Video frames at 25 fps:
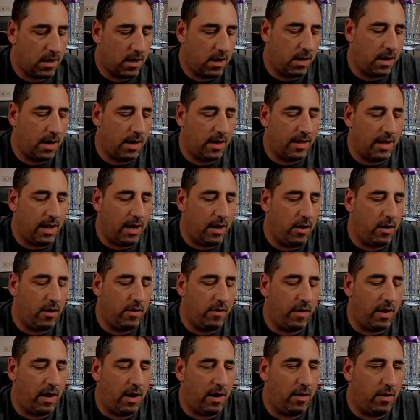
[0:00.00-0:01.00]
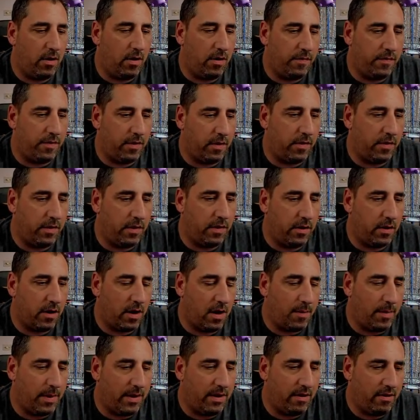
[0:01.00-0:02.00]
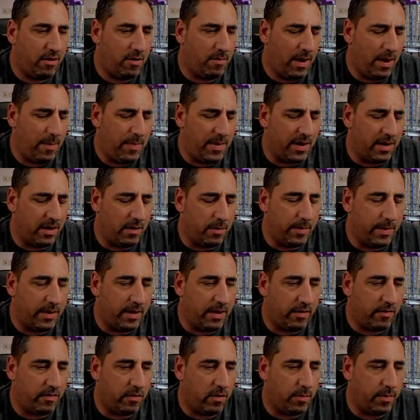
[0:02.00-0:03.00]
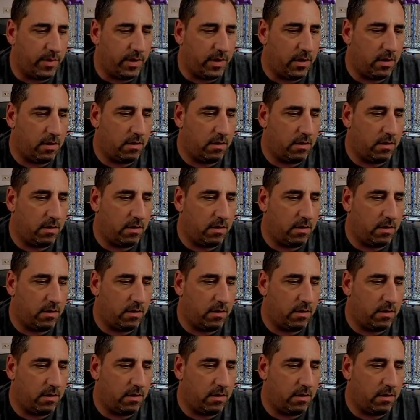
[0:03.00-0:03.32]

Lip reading: I don't know. I don't know if you're on my. You might be on my Discord, but